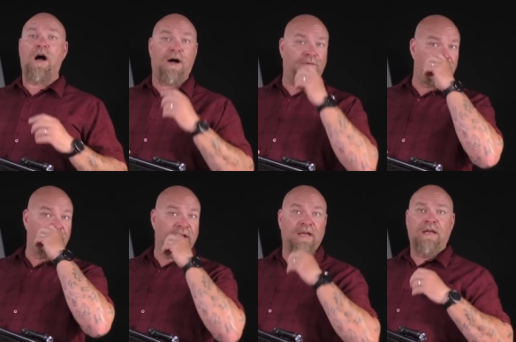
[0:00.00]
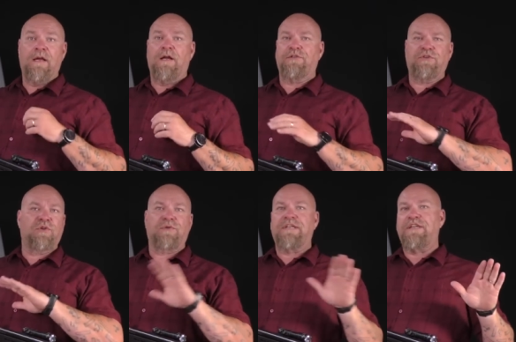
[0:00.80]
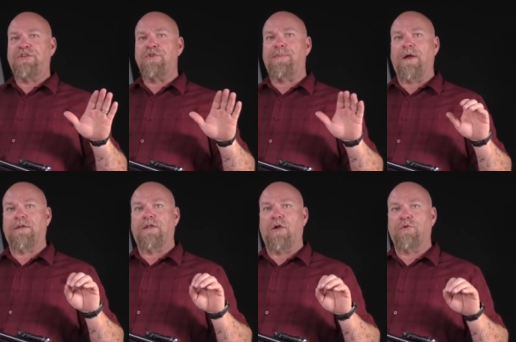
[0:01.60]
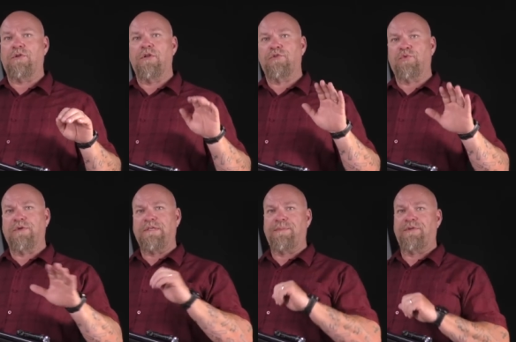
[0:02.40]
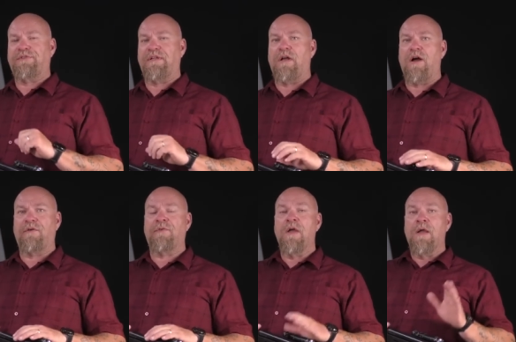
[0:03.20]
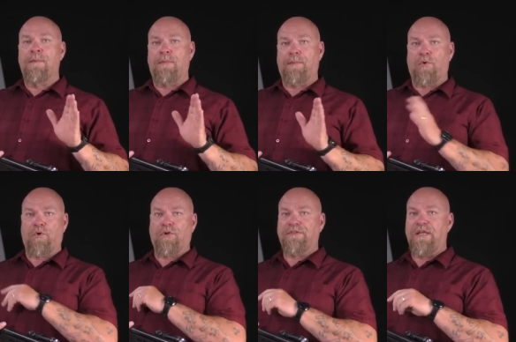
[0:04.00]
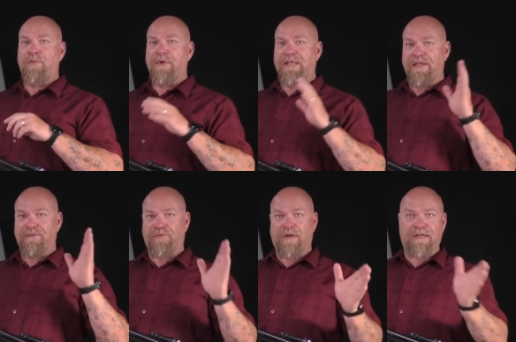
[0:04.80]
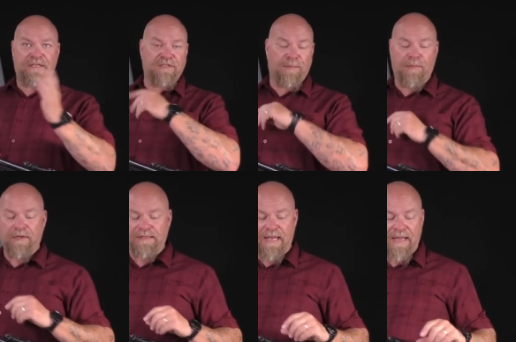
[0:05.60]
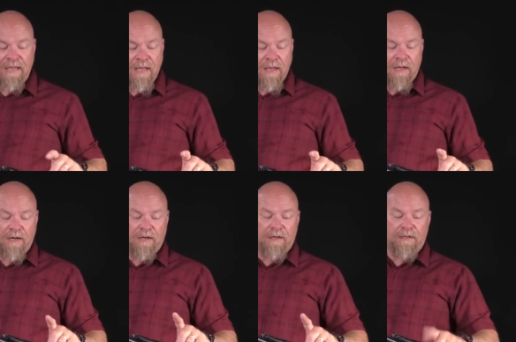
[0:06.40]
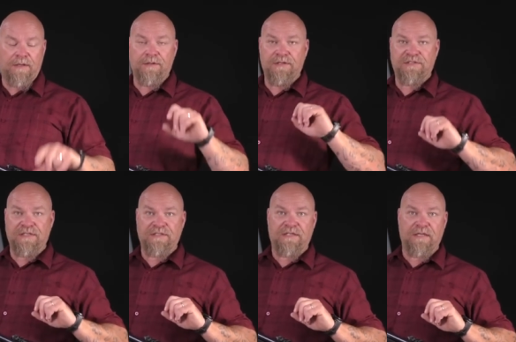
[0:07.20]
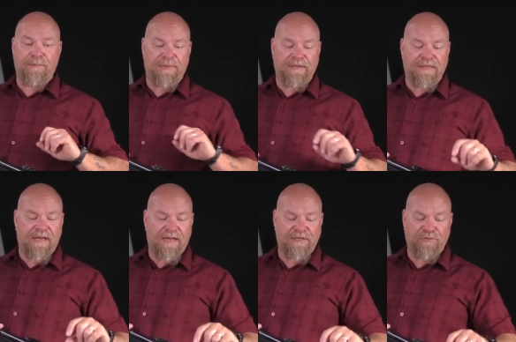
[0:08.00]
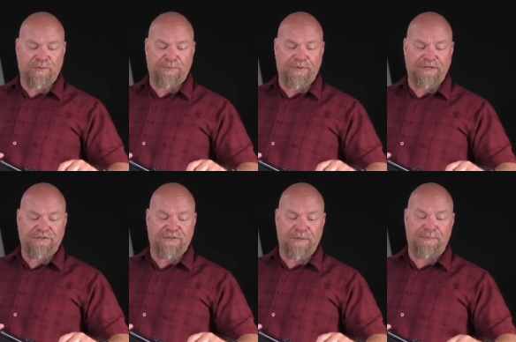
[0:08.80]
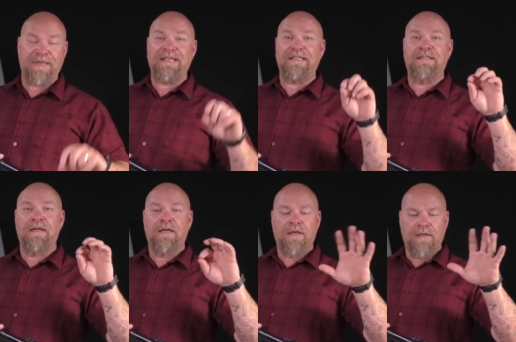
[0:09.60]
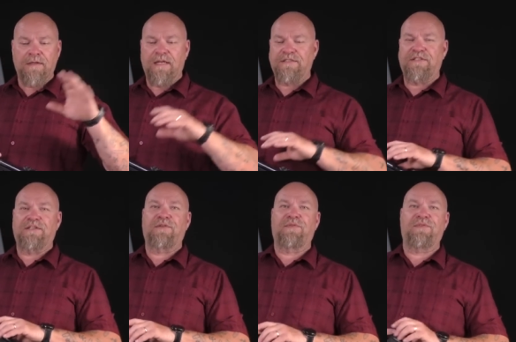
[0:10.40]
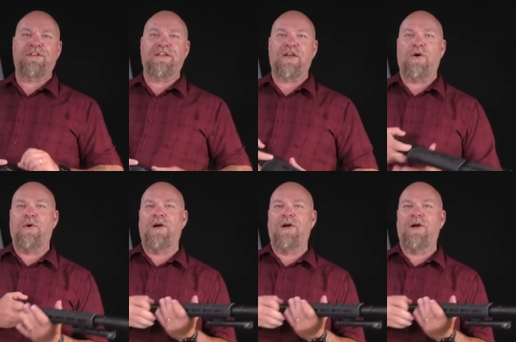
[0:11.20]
off. You don't need a coupon code, 20% off Memorial Day weekend, Friday to Monday. Uh, this thing's getting big dot. I had to replace the bead. That's a different video.